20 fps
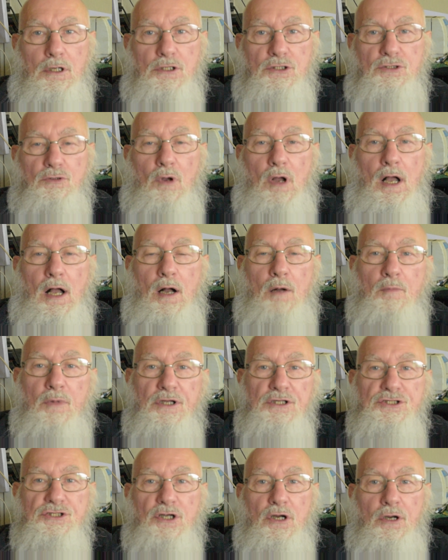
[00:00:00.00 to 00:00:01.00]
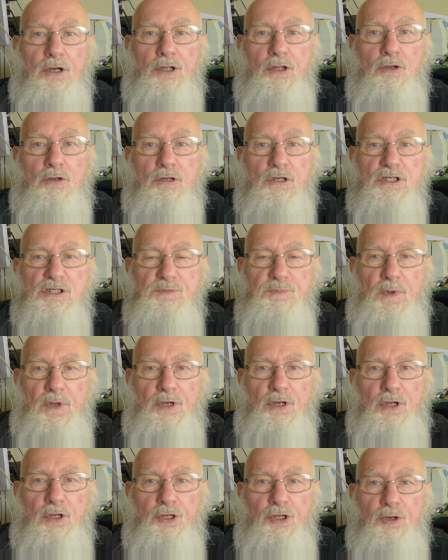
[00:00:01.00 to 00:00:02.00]
So how much are you going to
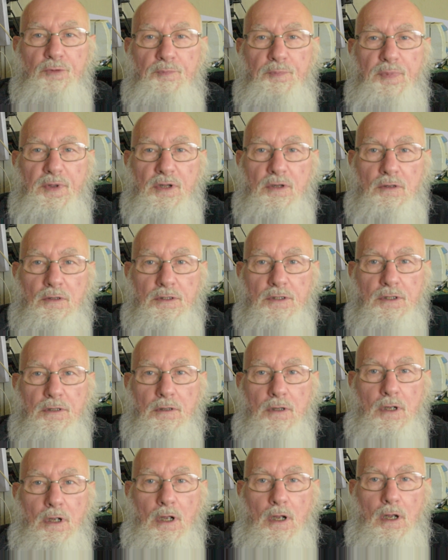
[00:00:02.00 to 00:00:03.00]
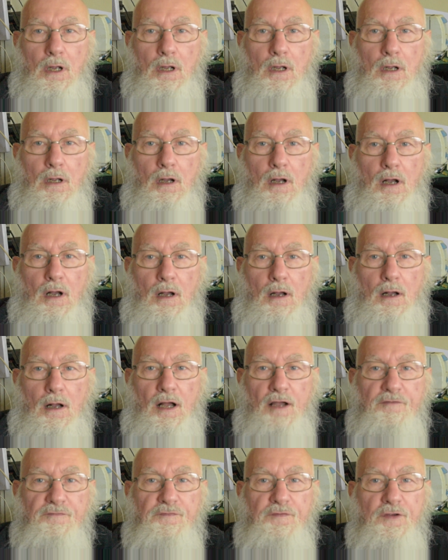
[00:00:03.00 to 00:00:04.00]
spend on your build?
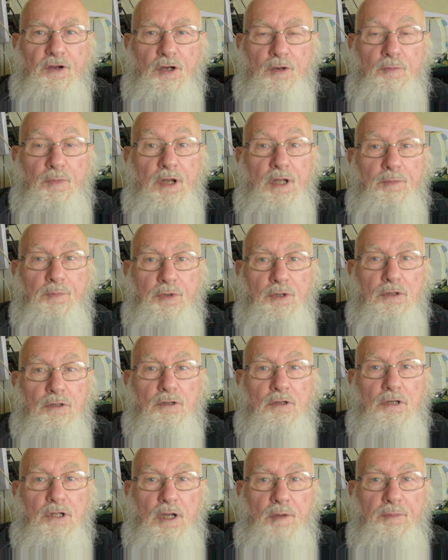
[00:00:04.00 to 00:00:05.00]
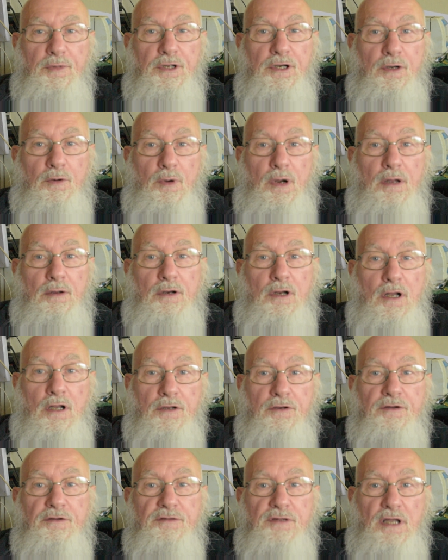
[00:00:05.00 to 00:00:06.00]
I figure my build will come in around
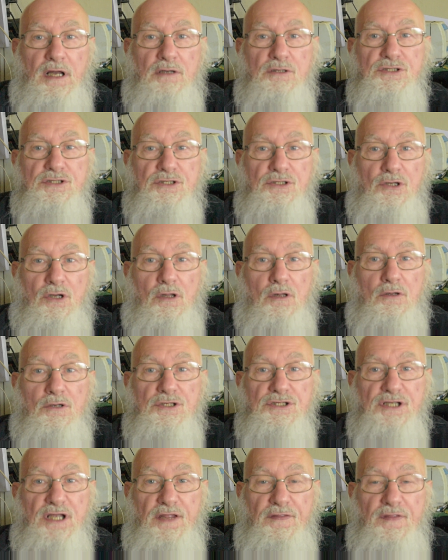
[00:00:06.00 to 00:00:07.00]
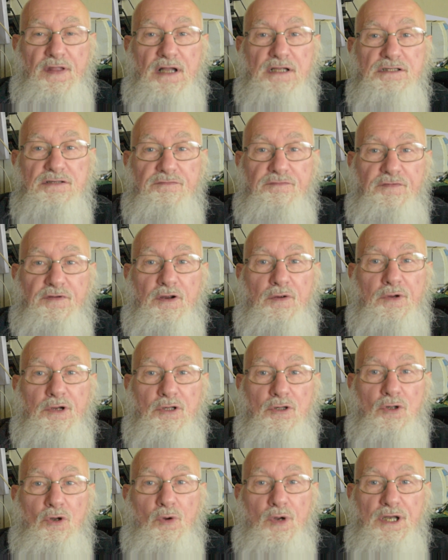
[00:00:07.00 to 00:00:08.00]
$100,000, and that's a
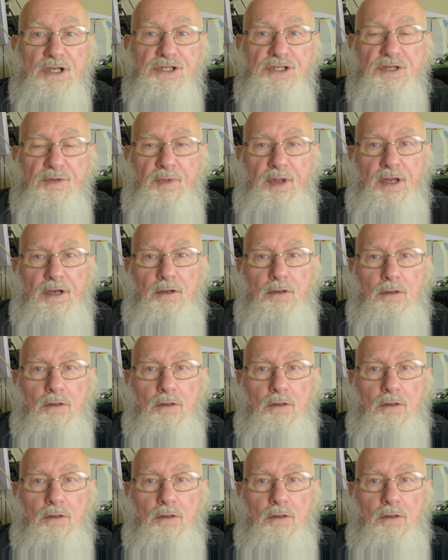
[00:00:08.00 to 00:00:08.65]
very low estimate.